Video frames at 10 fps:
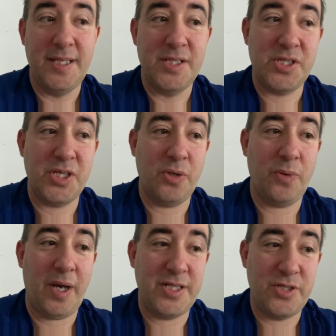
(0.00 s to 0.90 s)
So
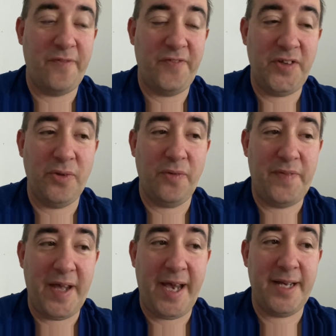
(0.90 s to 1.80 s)
I do feel
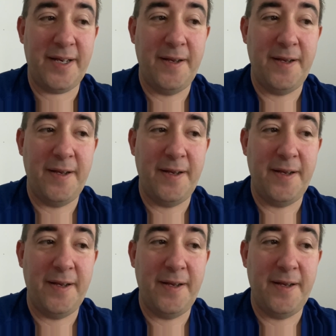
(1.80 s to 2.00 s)
that